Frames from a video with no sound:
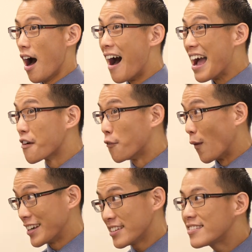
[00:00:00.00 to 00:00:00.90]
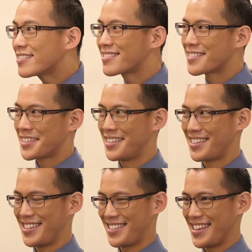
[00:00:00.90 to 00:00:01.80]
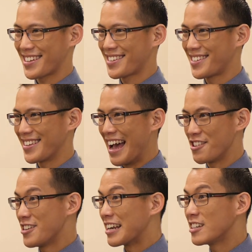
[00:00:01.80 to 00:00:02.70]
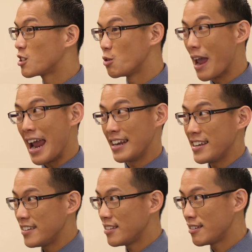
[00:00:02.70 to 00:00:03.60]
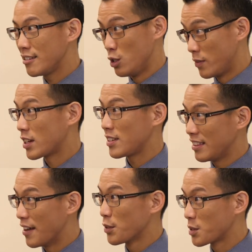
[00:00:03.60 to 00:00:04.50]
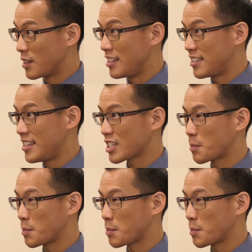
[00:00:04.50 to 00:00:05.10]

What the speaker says: I avoided statistics at uni. I didn't do any university level statistics